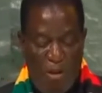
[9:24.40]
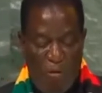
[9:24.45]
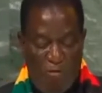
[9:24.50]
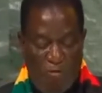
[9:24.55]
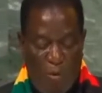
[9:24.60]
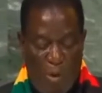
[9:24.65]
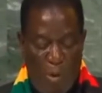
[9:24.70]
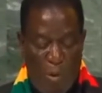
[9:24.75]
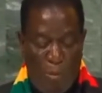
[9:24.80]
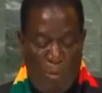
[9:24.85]

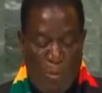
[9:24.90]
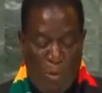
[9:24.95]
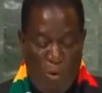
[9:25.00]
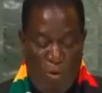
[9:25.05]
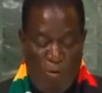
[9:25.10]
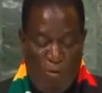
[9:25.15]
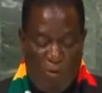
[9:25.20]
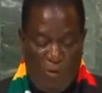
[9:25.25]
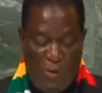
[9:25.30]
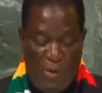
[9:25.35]
for
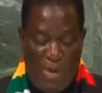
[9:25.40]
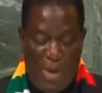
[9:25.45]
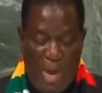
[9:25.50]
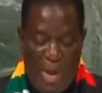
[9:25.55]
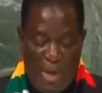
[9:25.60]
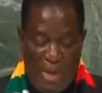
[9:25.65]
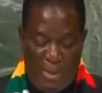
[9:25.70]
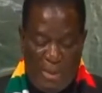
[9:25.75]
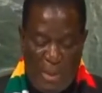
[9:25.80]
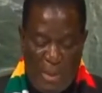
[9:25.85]
improved
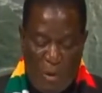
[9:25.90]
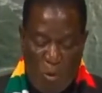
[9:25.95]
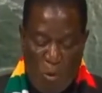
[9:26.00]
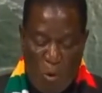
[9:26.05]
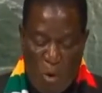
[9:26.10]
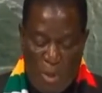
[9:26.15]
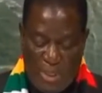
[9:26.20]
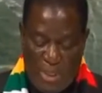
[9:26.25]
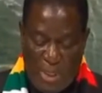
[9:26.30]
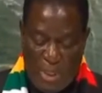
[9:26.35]
land and
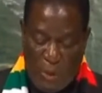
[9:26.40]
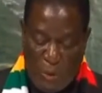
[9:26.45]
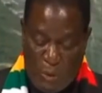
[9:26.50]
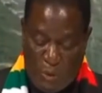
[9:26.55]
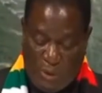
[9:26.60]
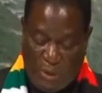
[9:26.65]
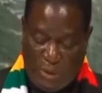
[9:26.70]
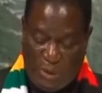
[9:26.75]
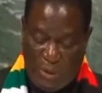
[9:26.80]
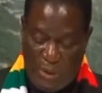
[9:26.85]
water
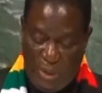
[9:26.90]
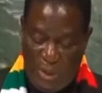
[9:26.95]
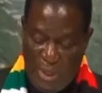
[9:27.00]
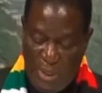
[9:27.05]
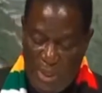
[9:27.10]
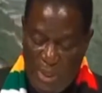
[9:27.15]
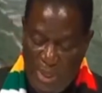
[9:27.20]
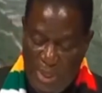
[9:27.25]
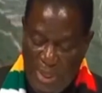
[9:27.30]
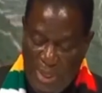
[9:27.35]
use
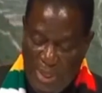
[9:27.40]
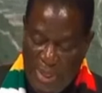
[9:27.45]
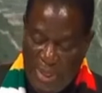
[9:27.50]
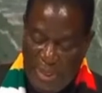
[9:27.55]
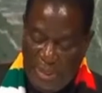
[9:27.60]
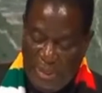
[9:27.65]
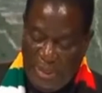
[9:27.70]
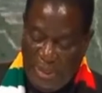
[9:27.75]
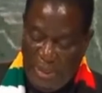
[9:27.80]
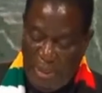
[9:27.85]

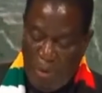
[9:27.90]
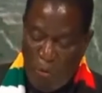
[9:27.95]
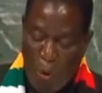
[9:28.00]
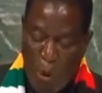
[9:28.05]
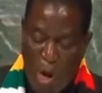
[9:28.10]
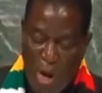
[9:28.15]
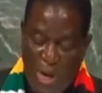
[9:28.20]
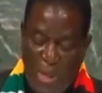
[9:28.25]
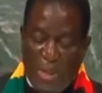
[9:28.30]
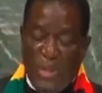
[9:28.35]
has seen
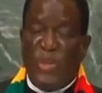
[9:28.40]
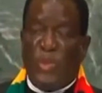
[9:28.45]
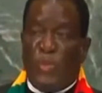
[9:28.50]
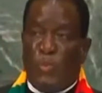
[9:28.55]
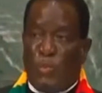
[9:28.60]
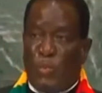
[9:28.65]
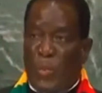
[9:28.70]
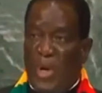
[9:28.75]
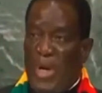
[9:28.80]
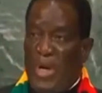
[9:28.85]

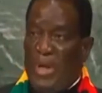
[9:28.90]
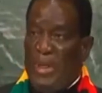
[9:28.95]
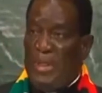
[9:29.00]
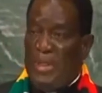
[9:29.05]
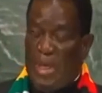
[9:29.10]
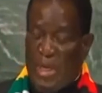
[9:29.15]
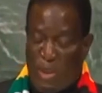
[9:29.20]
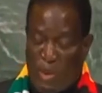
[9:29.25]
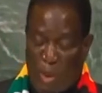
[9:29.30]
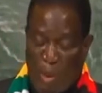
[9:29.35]

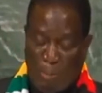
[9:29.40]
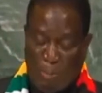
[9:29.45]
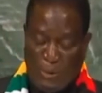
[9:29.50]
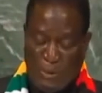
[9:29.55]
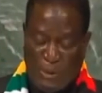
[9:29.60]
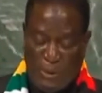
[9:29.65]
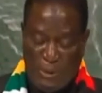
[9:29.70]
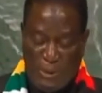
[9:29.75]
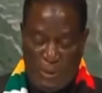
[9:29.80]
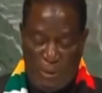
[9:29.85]
widespread
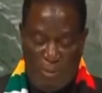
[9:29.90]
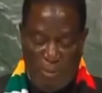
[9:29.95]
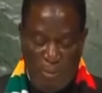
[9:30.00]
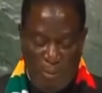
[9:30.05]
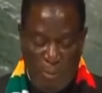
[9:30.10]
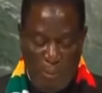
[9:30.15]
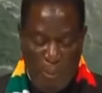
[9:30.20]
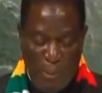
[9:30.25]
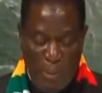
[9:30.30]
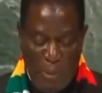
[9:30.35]
adoption
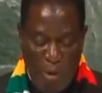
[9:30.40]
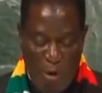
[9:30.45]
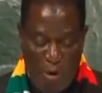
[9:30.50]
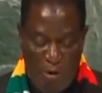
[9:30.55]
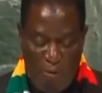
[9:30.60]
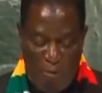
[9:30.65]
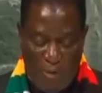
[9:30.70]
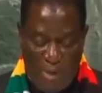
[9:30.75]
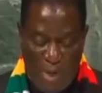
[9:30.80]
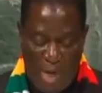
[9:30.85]

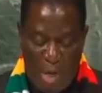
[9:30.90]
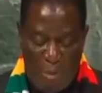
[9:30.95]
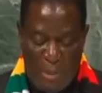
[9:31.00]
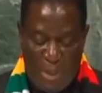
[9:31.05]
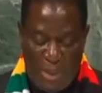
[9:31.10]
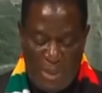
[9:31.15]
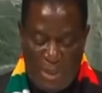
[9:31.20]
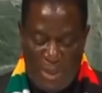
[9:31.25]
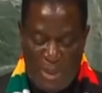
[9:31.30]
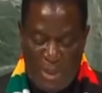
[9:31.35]
of
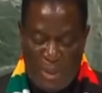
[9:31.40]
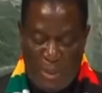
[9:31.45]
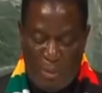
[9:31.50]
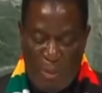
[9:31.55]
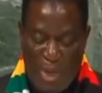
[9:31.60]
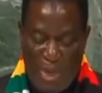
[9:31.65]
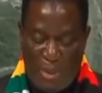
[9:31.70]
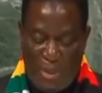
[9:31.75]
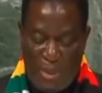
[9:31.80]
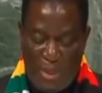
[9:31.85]

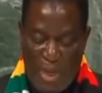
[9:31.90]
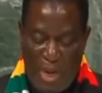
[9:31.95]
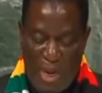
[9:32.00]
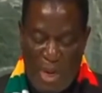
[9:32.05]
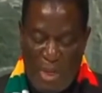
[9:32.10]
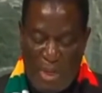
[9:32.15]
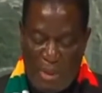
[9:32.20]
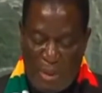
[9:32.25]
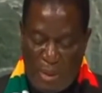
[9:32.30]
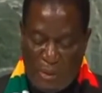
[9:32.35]
climate-smart
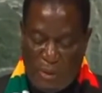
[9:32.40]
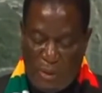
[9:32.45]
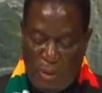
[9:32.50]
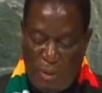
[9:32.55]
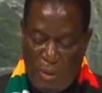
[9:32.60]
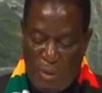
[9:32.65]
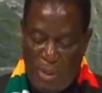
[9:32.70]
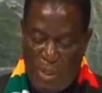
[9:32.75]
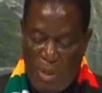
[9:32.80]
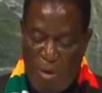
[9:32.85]

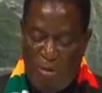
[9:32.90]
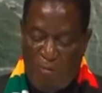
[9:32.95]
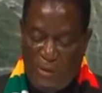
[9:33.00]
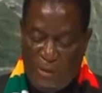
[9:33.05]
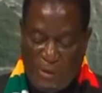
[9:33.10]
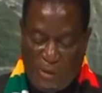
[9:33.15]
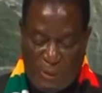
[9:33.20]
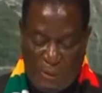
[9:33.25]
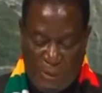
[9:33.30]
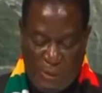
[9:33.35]
agricultural
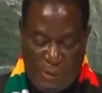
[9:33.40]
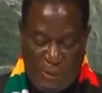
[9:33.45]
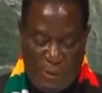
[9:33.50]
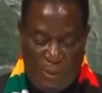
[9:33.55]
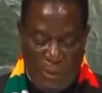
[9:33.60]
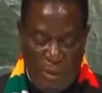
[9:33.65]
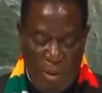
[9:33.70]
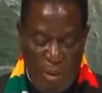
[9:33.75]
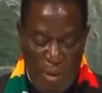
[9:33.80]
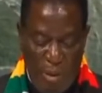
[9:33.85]

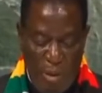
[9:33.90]
innovations